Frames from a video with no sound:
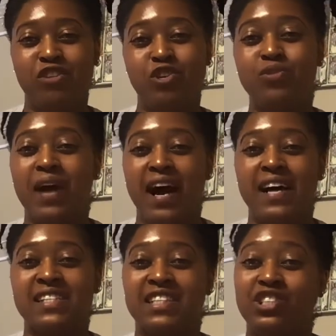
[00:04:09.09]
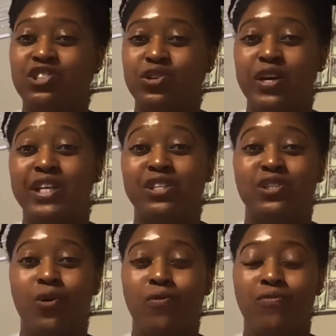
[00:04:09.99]
you guys enjoyed
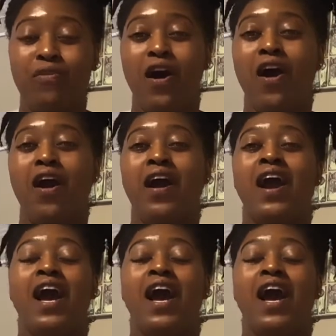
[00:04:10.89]
so far.